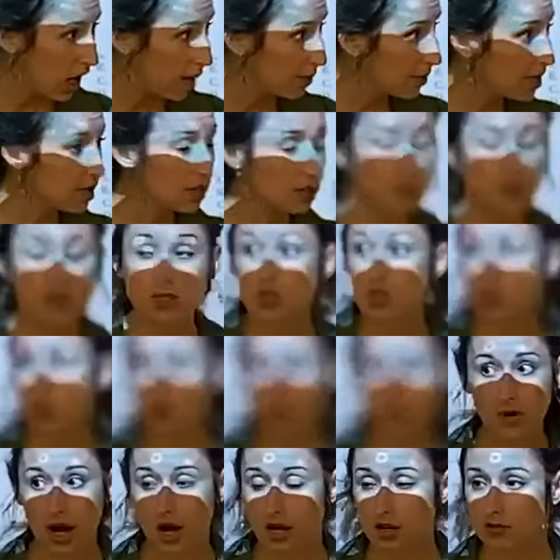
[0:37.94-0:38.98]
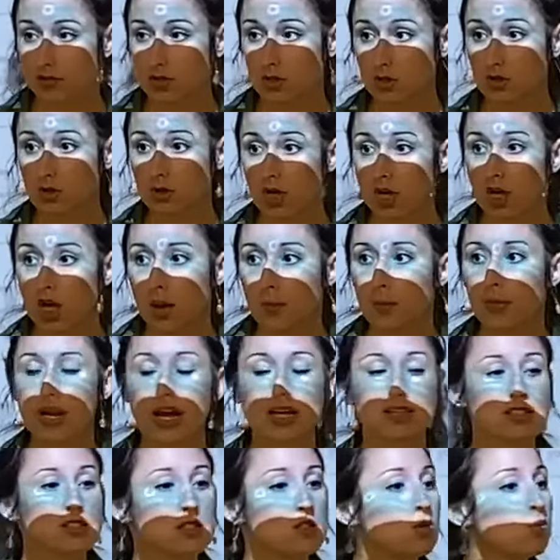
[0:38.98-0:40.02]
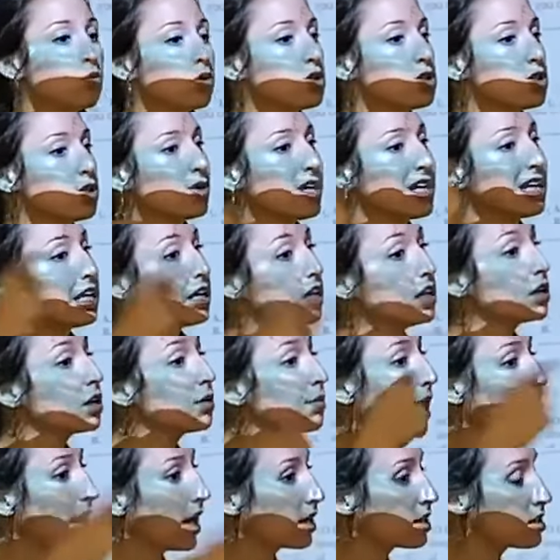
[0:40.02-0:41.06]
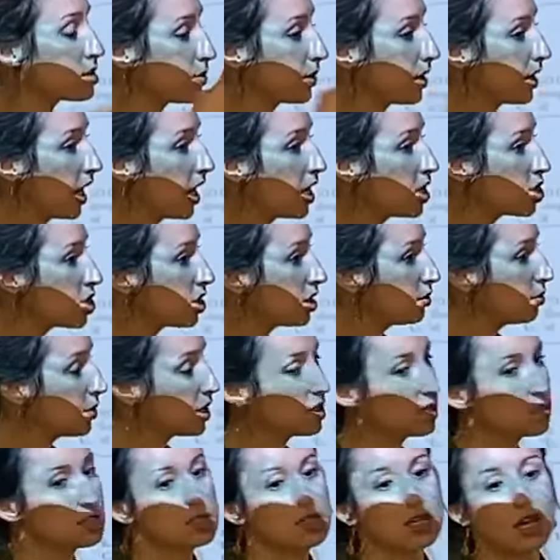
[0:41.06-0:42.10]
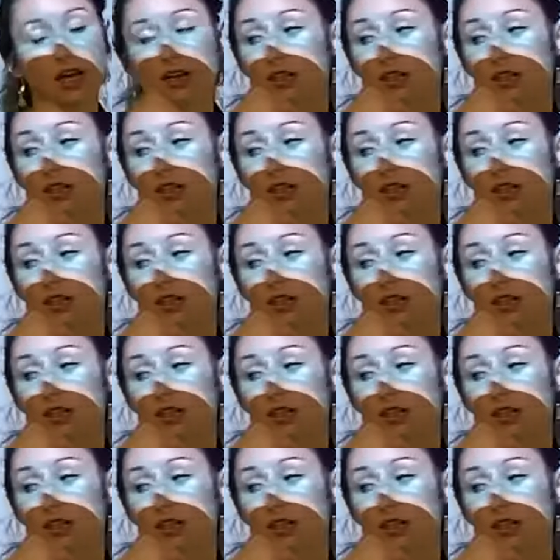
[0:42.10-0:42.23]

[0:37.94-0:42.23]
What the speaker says: I'm going to be so proud of you. But I still want you to hear my explanation because the